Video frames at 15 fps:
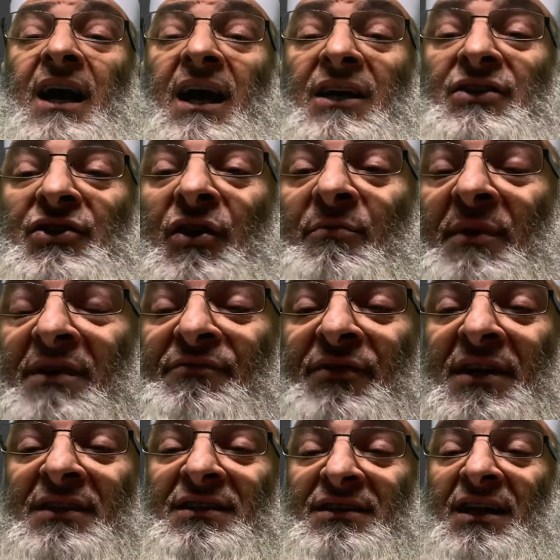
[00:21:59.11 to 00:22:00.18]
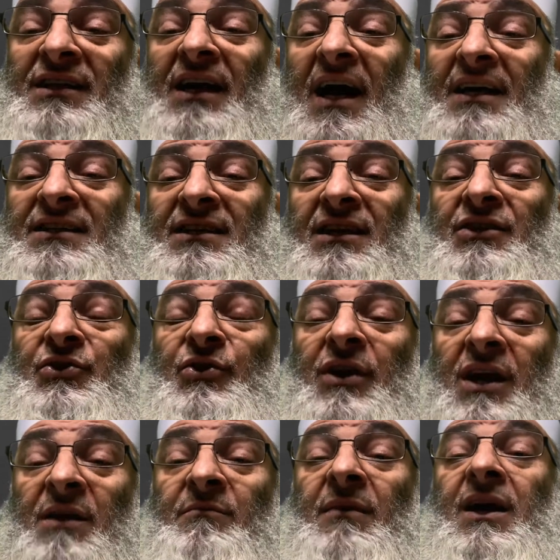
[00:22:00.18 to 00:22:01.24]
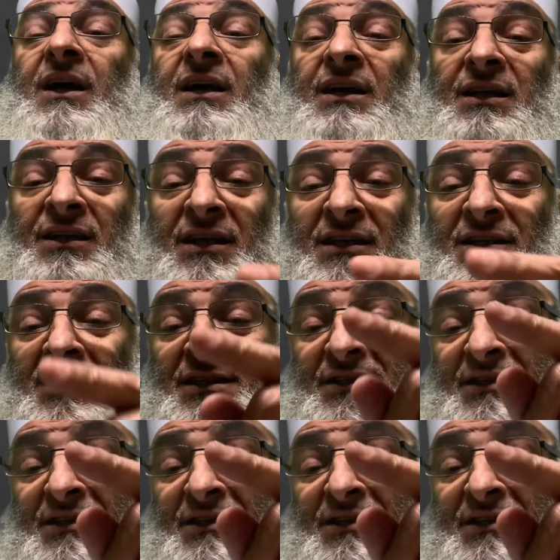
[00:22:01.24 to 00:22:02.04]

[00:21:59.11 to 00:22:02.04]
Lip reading: So my friend said, I said to him, this is the